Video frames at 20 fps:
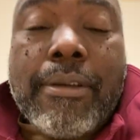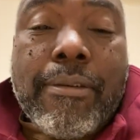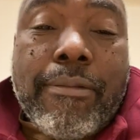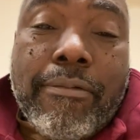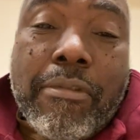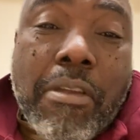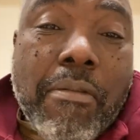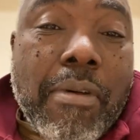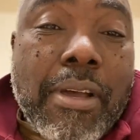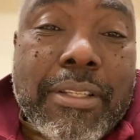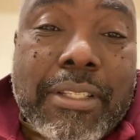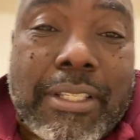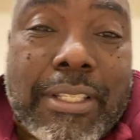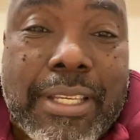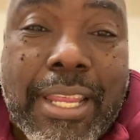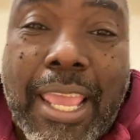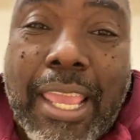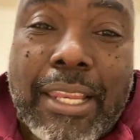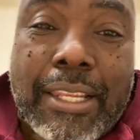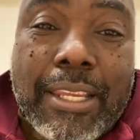We wasn't
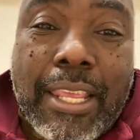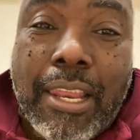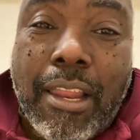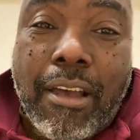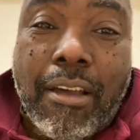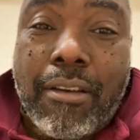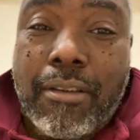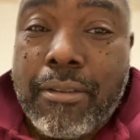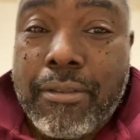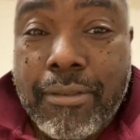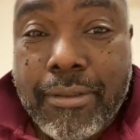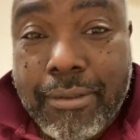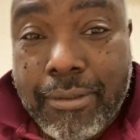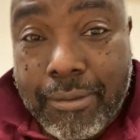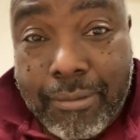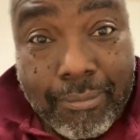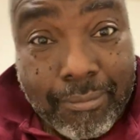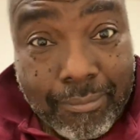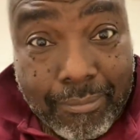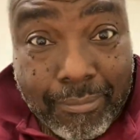dating at all,
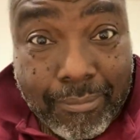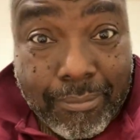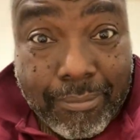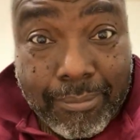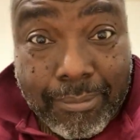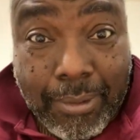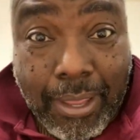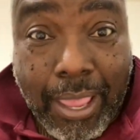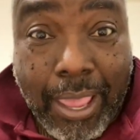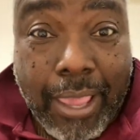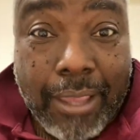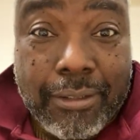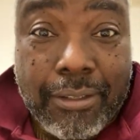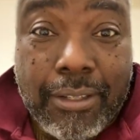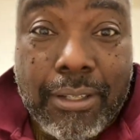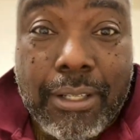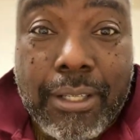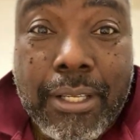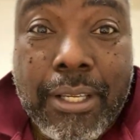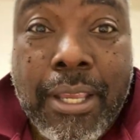
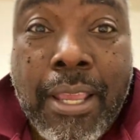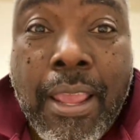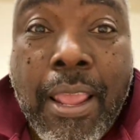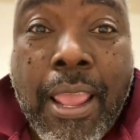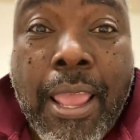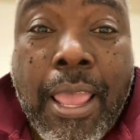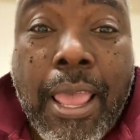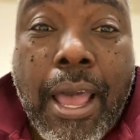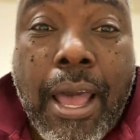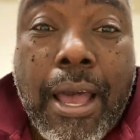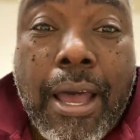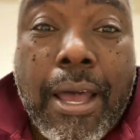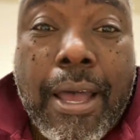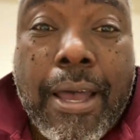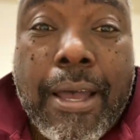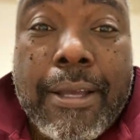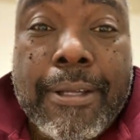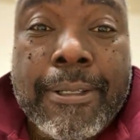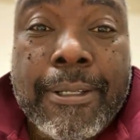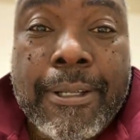actually.
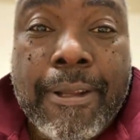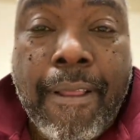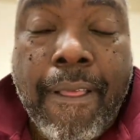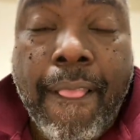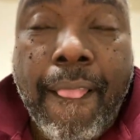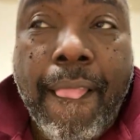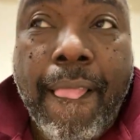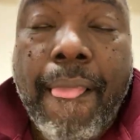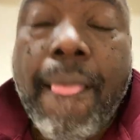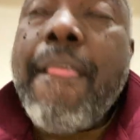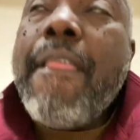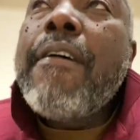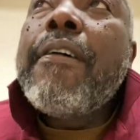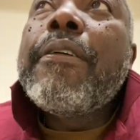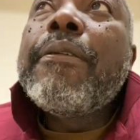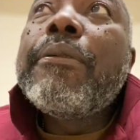It